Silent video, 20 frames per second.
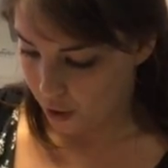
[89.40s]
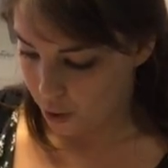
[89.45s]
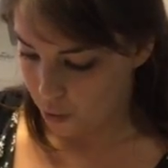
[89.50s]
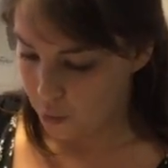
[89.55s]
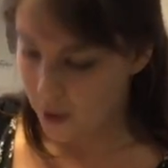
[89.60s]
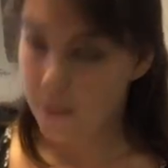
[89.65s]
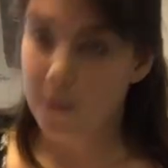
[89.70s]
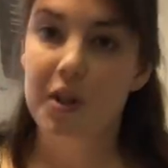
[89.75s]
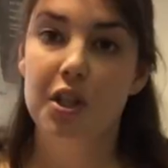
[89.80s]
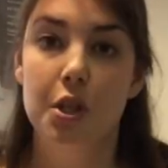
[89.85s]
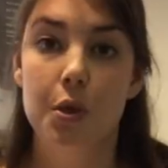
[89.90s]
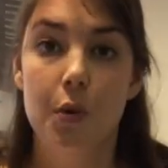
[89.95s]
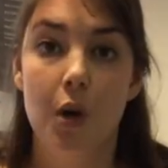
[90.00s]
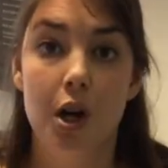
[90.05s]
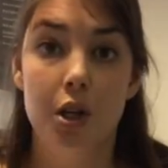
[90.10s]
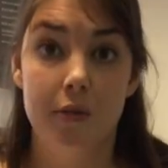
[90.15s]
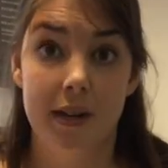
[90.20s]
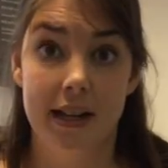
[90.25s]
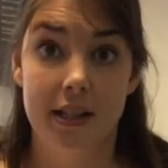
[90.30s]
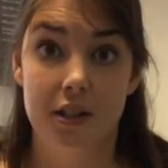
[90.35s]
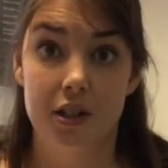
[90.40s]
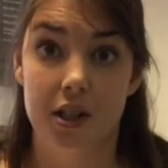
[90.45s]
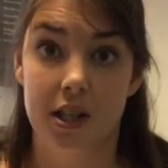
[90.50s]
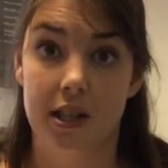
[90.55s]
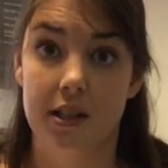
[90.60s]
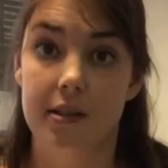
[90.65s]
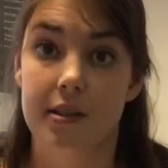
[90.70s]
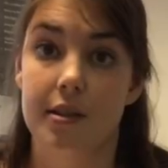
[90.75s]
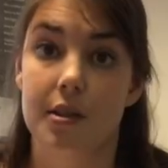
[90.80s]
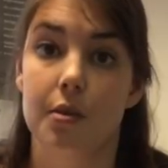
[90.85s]
when we do our grade
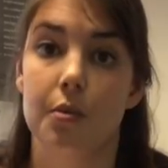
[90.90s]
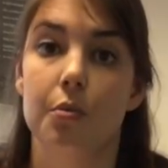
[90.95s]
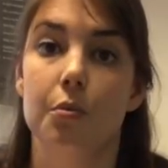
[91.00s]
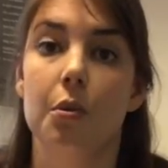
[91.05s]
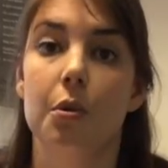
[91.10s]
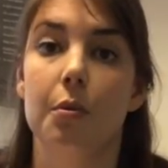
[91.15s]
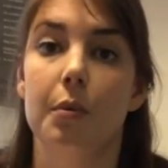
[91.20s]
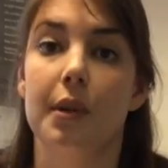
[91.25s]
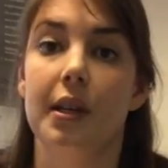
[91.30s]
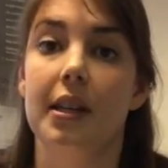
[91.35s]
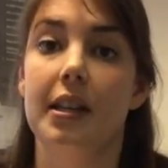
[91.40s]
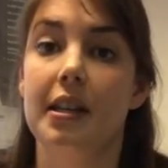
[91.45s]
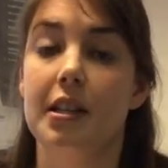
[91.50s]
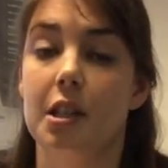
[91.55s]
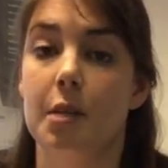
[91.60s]
sheets, what we need